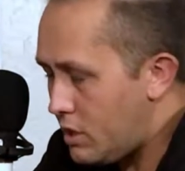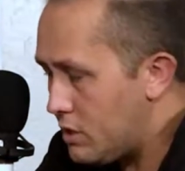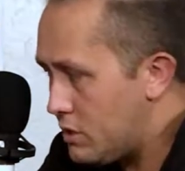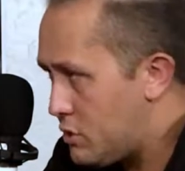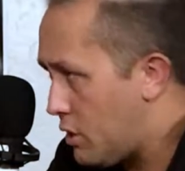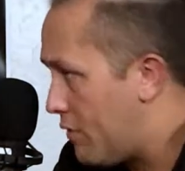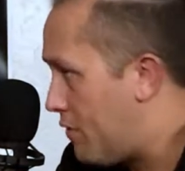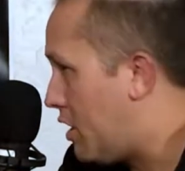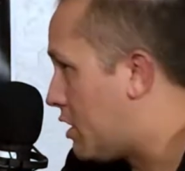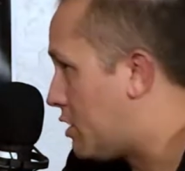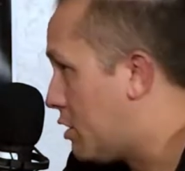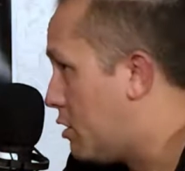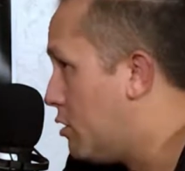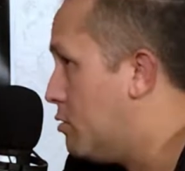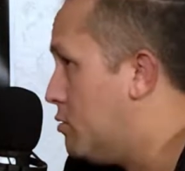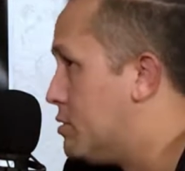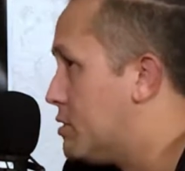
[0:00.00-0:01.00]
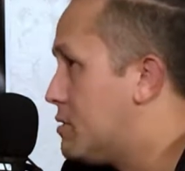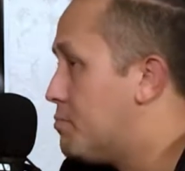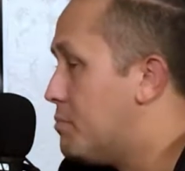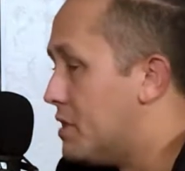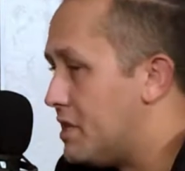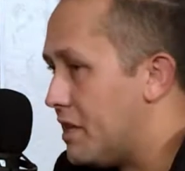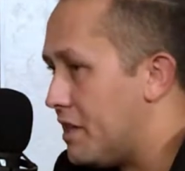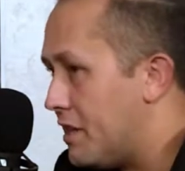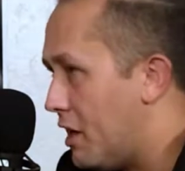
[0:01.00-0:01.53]
So I've got those,
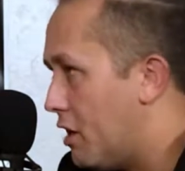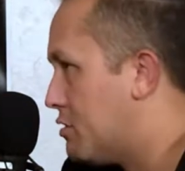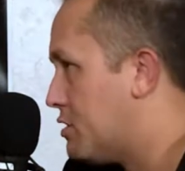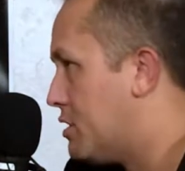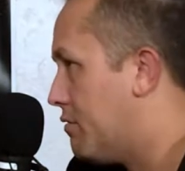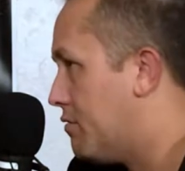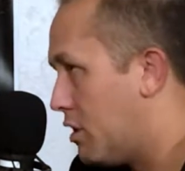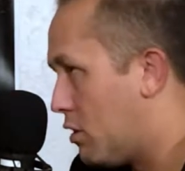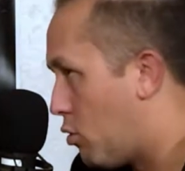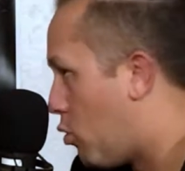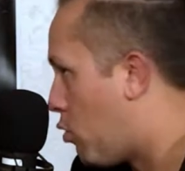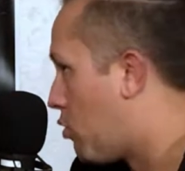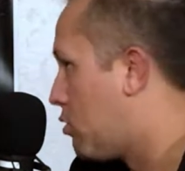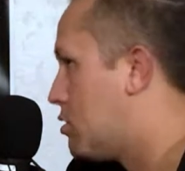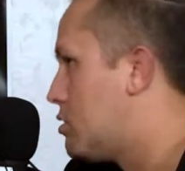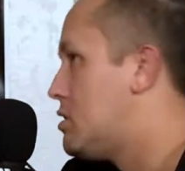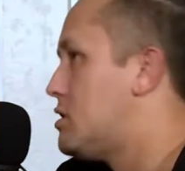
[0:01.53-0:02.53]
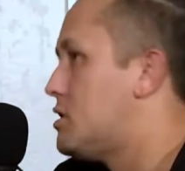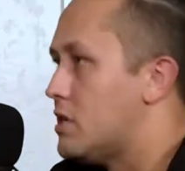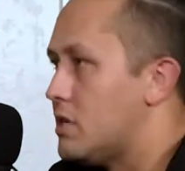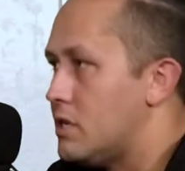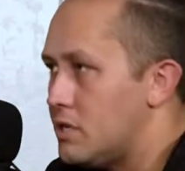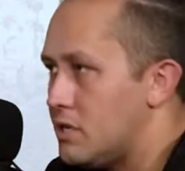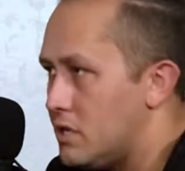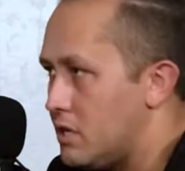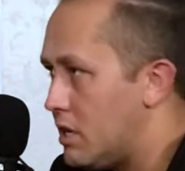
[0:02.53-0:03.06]
but then they also have like Orcs
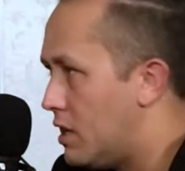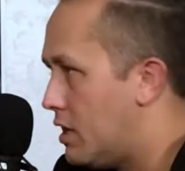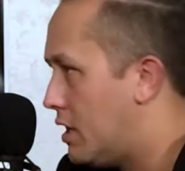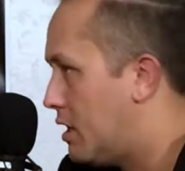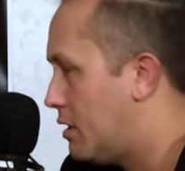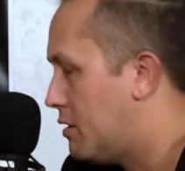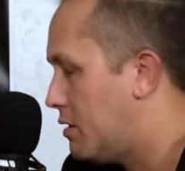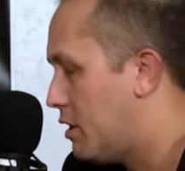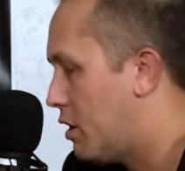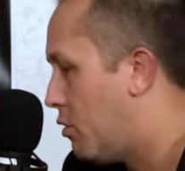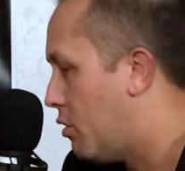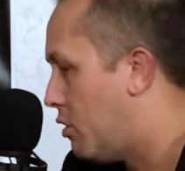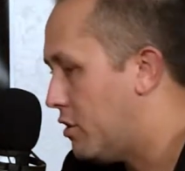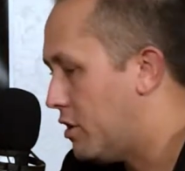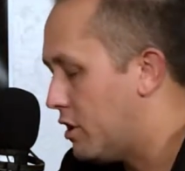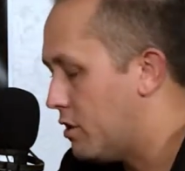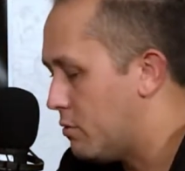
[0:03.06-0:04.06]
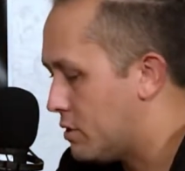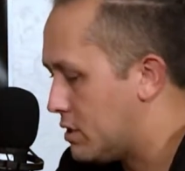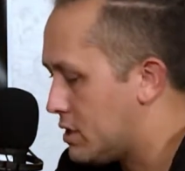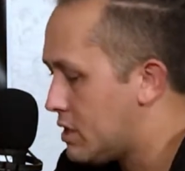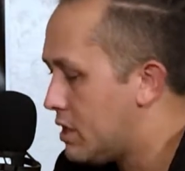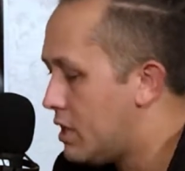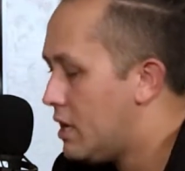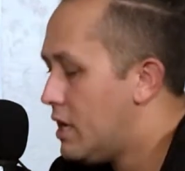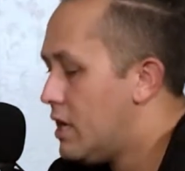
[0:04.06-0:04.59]
and all the other ones.
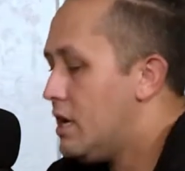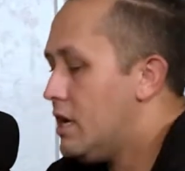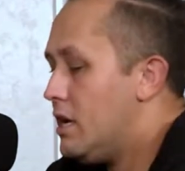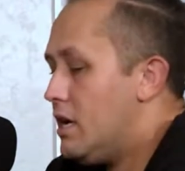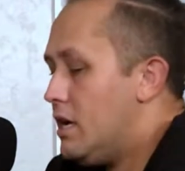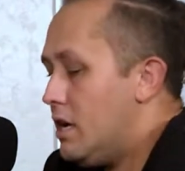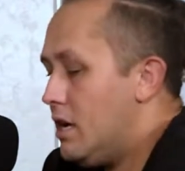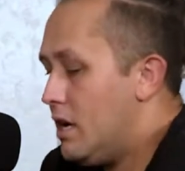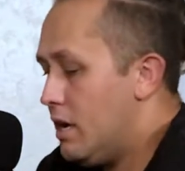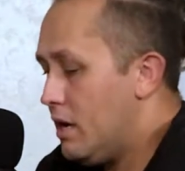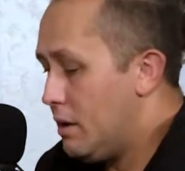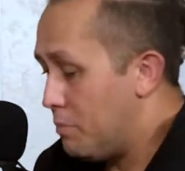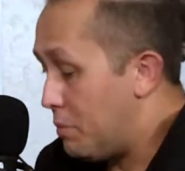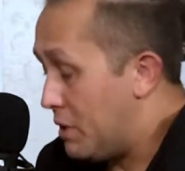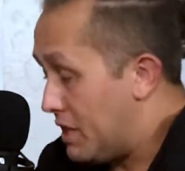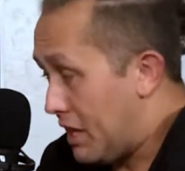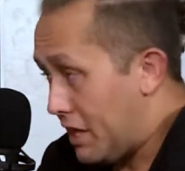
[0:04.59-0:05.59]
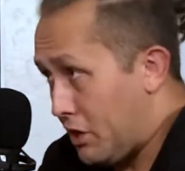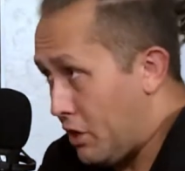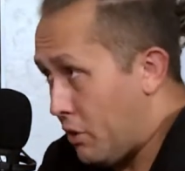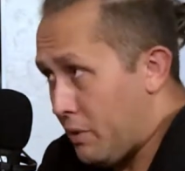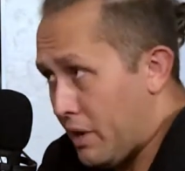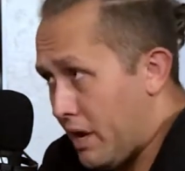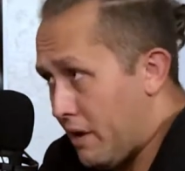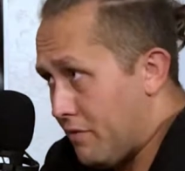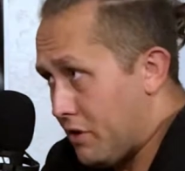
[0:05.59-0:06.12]
But they don't
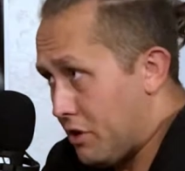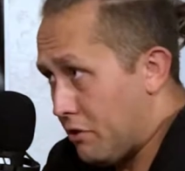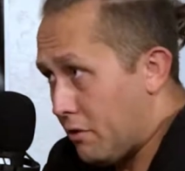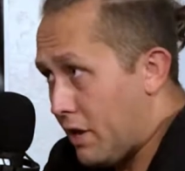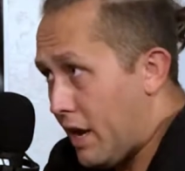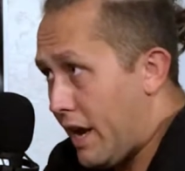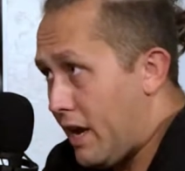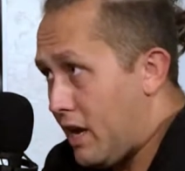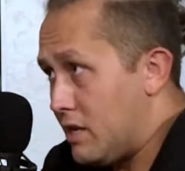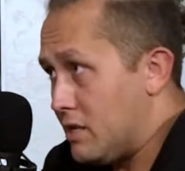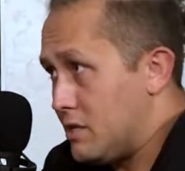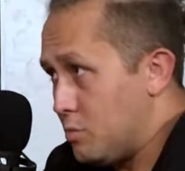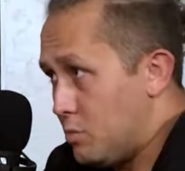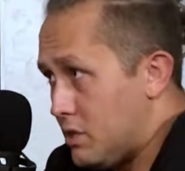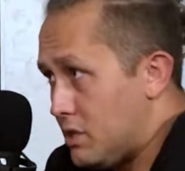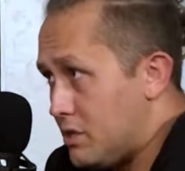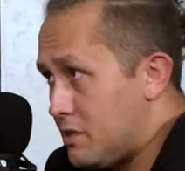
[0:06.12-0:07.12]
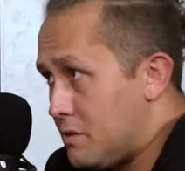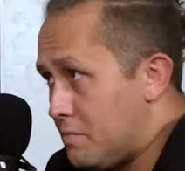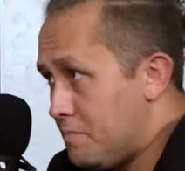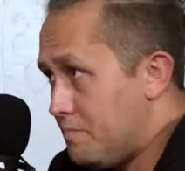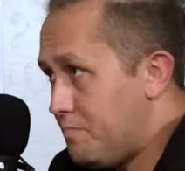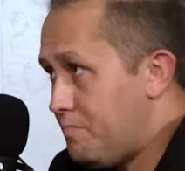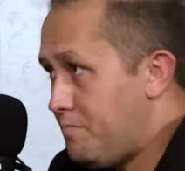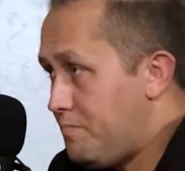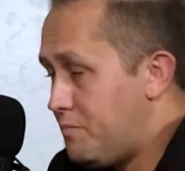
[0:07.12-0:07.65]
have other Chaos ones.
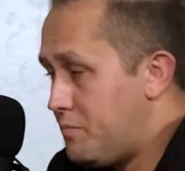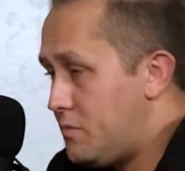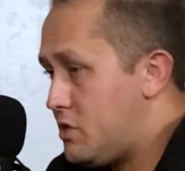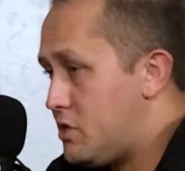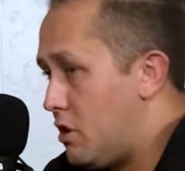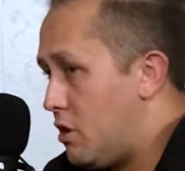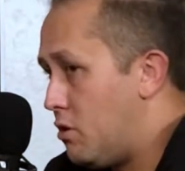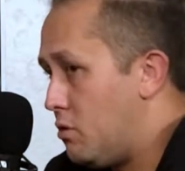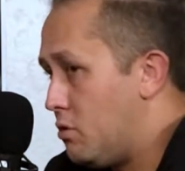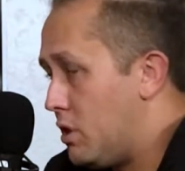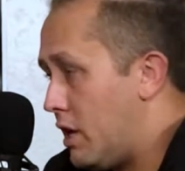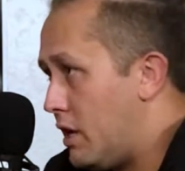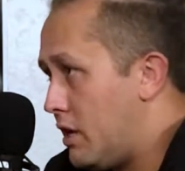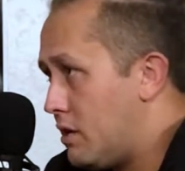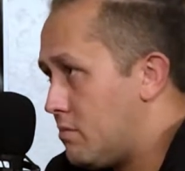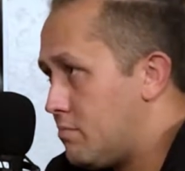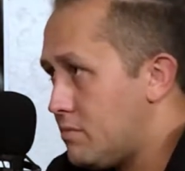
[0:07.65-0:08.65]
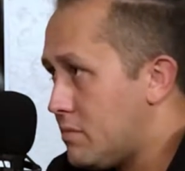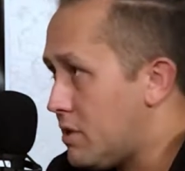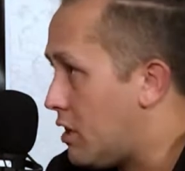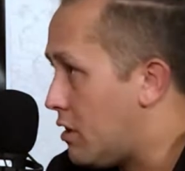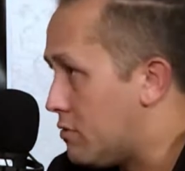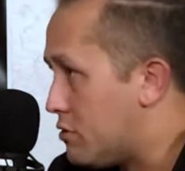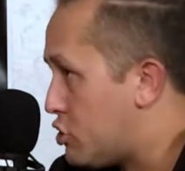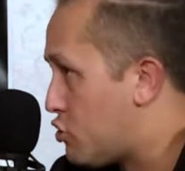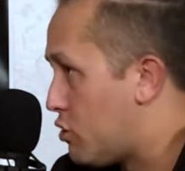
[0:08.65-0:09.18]
So like
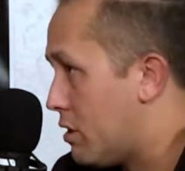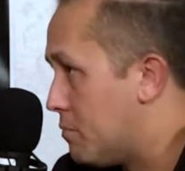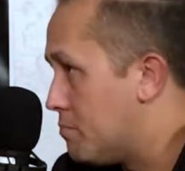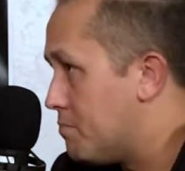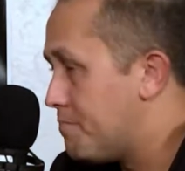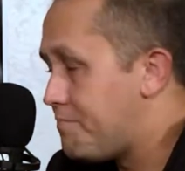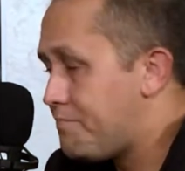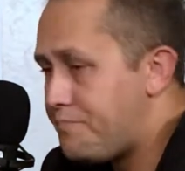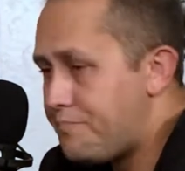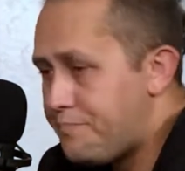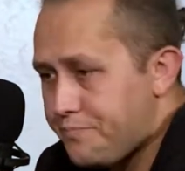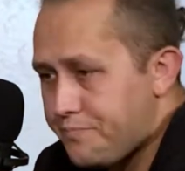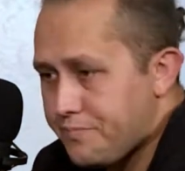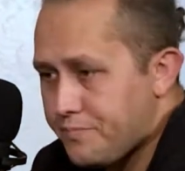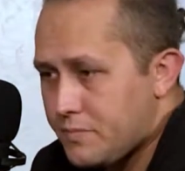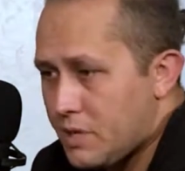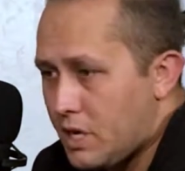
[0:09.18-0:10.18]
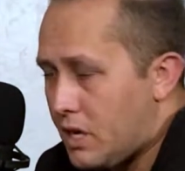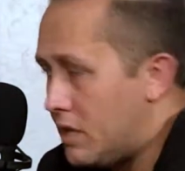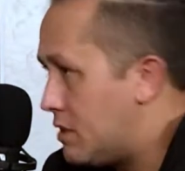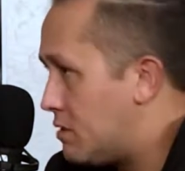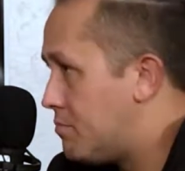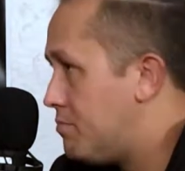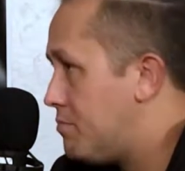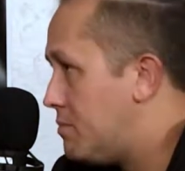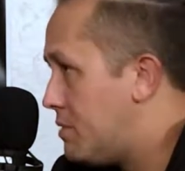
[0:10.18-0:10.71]
Shrimp,
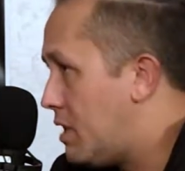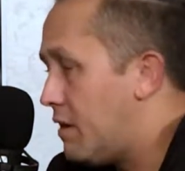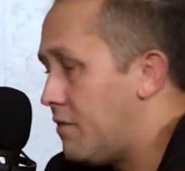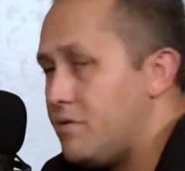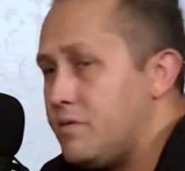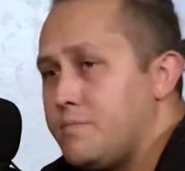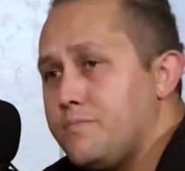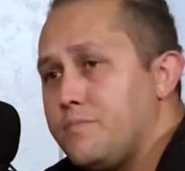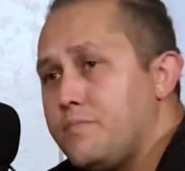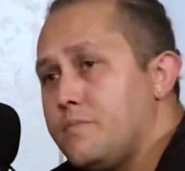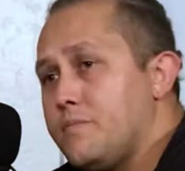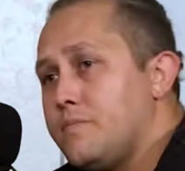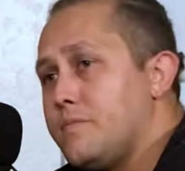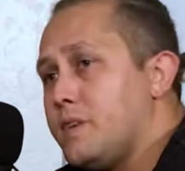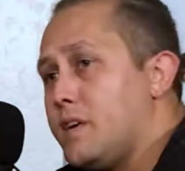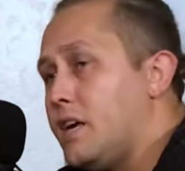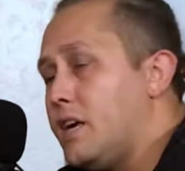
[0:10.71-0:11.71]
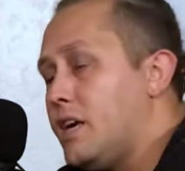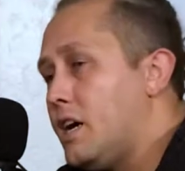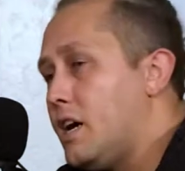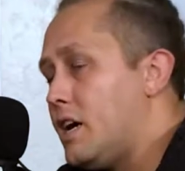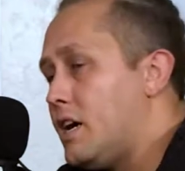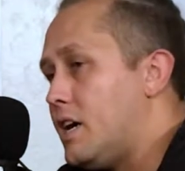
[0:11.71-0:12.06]
Dave, he